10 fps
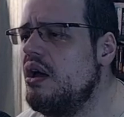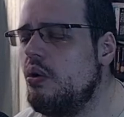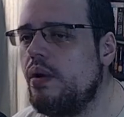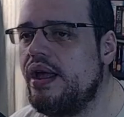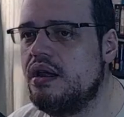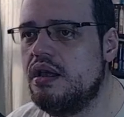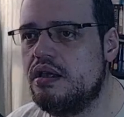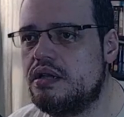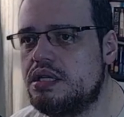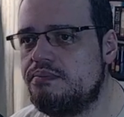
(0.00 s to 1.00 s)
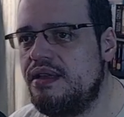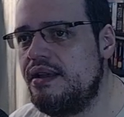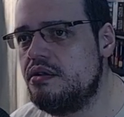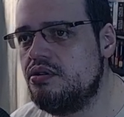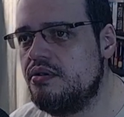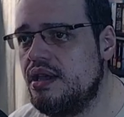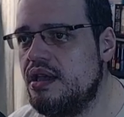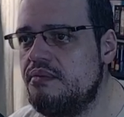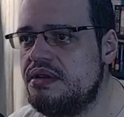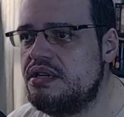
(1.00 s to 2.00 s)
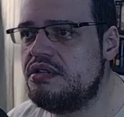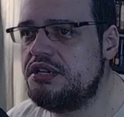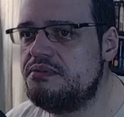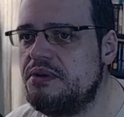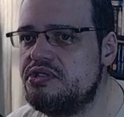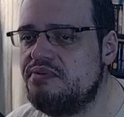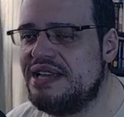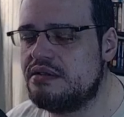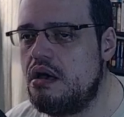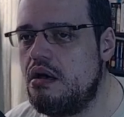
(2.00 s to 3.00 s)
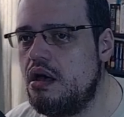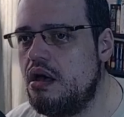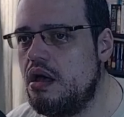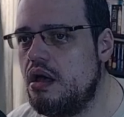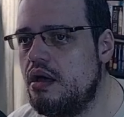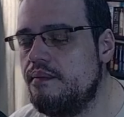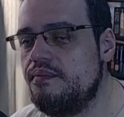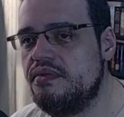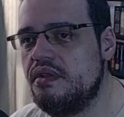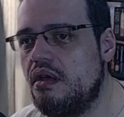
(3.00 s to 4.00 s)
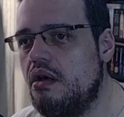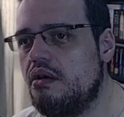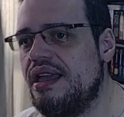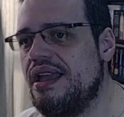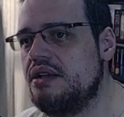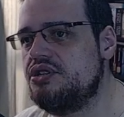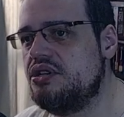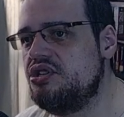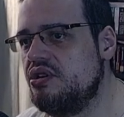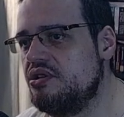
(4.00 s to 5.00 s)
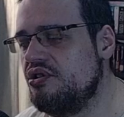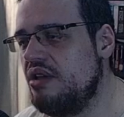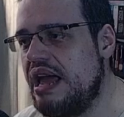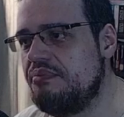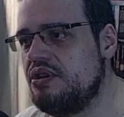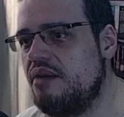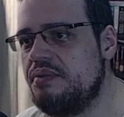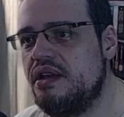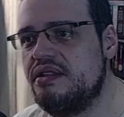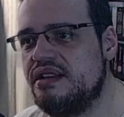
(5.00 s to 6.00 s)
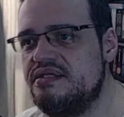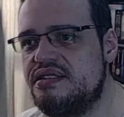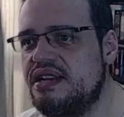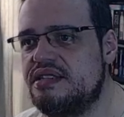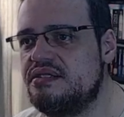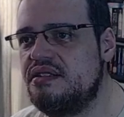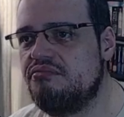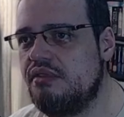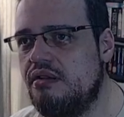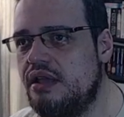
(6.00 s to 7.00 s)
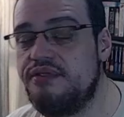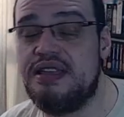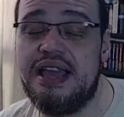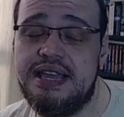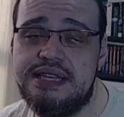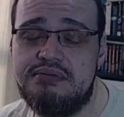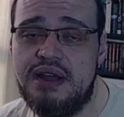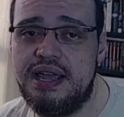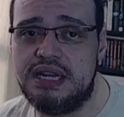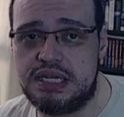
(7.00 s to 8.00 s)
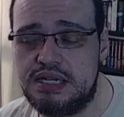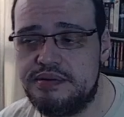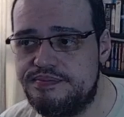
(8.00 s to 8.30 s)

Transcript: When I explained to him, his response was, "Ah, oh, okay, just shut your laptop. The internet is a real life." Yeah, he's right.